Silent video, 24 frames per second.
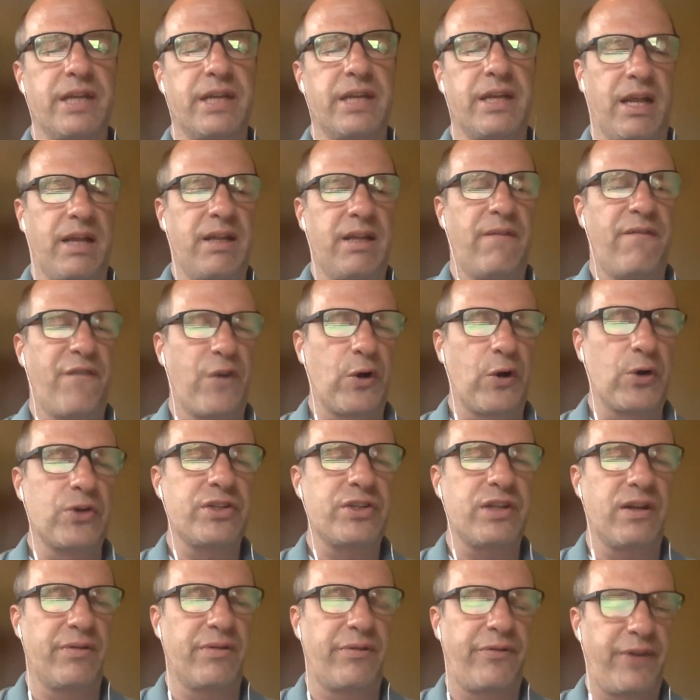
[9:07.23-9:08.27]
And in the
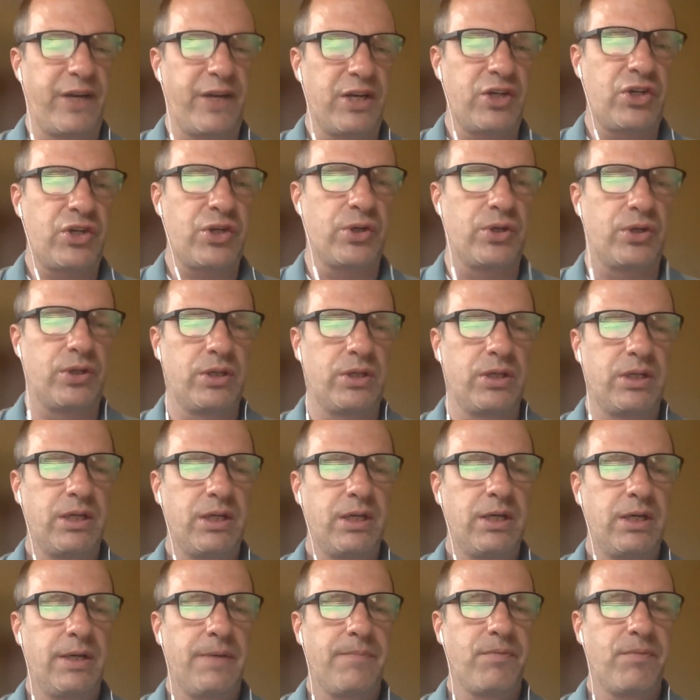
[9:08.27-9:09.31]
first official
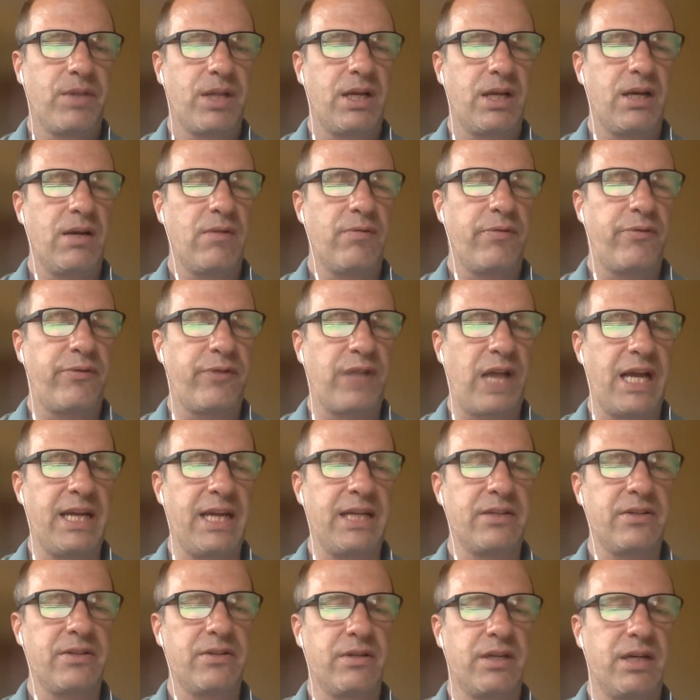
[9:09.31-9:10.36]

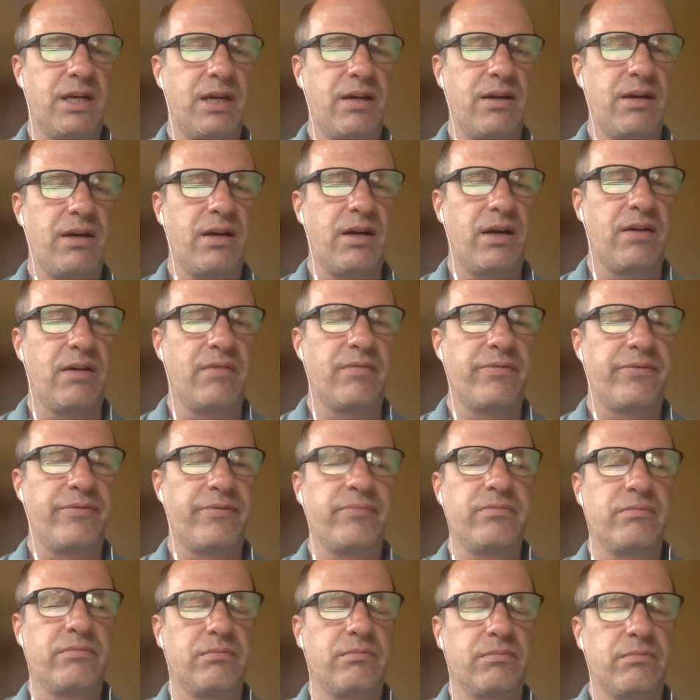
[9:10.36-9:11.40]
flight of
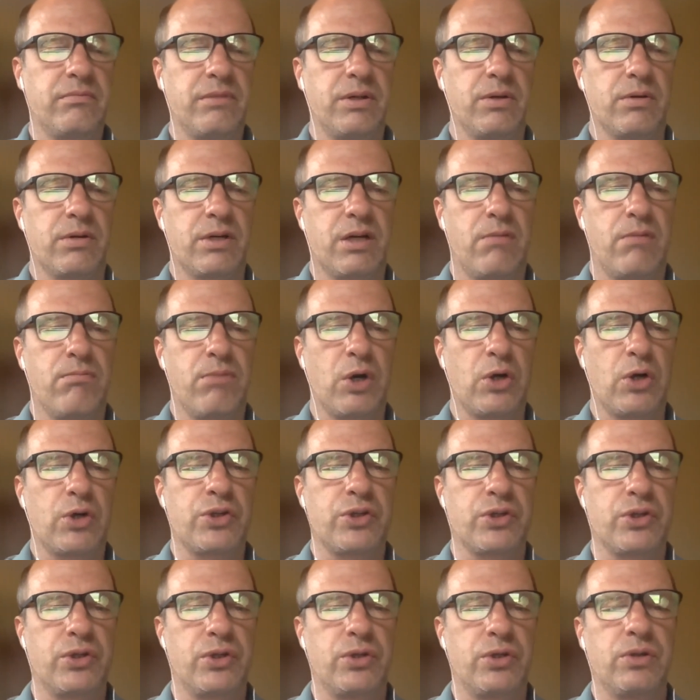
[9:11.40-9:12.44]

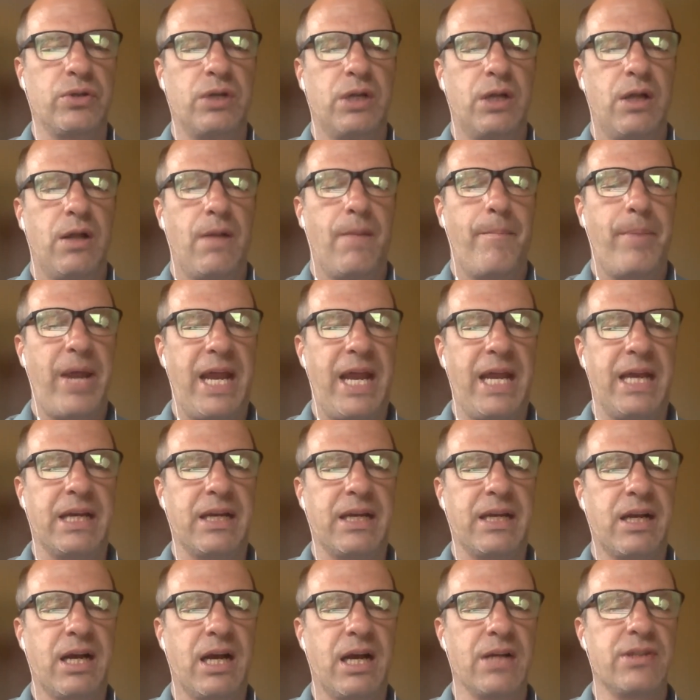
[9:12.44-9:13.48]
commercial
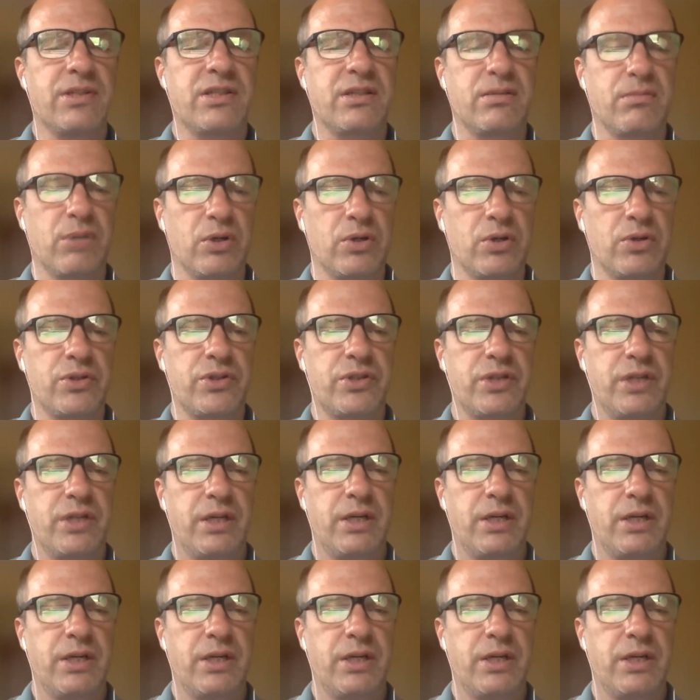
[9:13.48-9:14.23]
paying customers